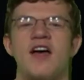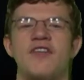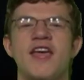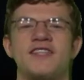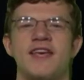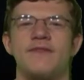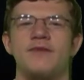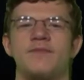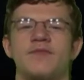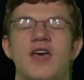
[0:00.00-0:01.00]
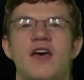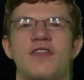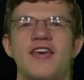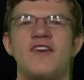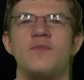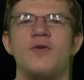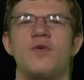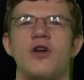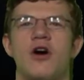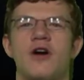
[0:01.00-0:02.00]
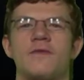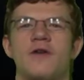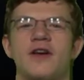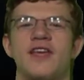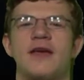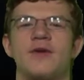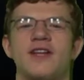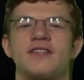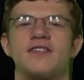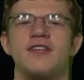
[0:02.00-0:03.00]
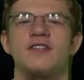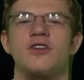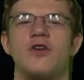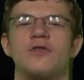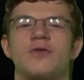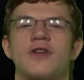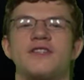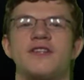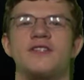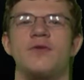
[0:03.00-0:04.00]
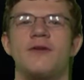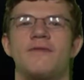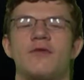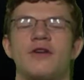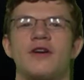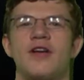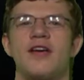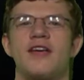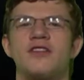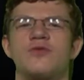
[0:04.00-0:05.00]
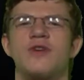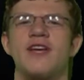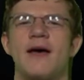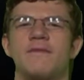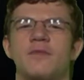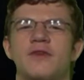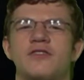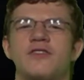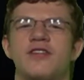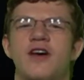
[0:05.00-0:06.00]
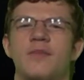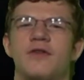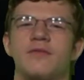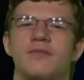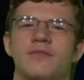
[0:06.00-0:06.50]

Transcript: Thanks, Evan. The Cavemen won a hard-fought game against St. Joe 26-24. Here's a recap from Mr. Dean Huppert.